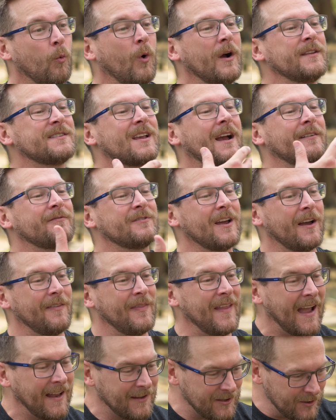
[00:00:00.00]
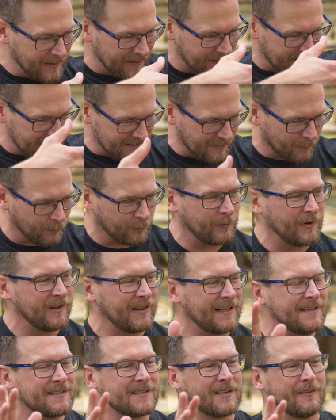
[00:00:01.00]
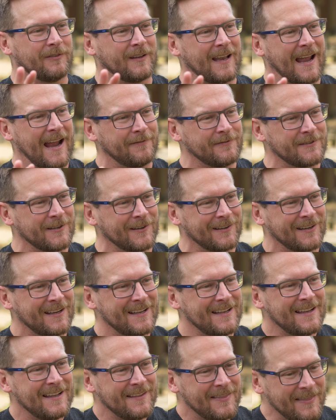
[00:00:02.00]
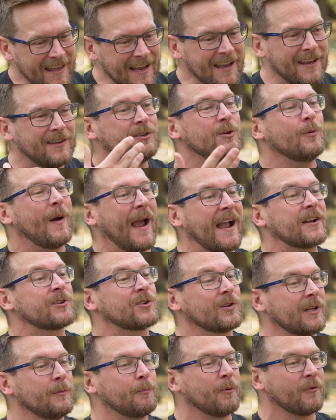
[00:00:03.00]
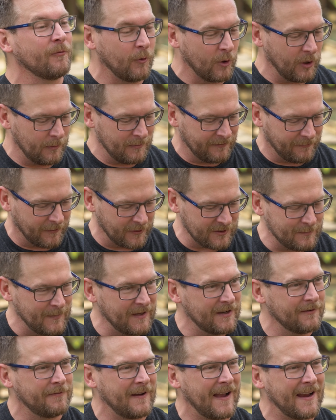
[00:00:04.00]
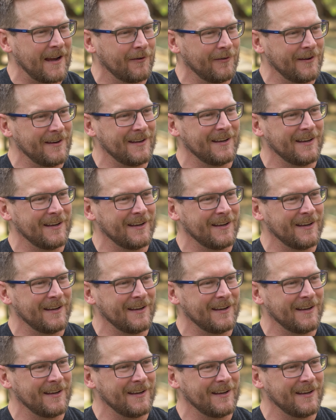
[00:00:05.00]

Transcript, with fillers: Once I've done that, you get this release of laughter, then you actually perform the first bit of fire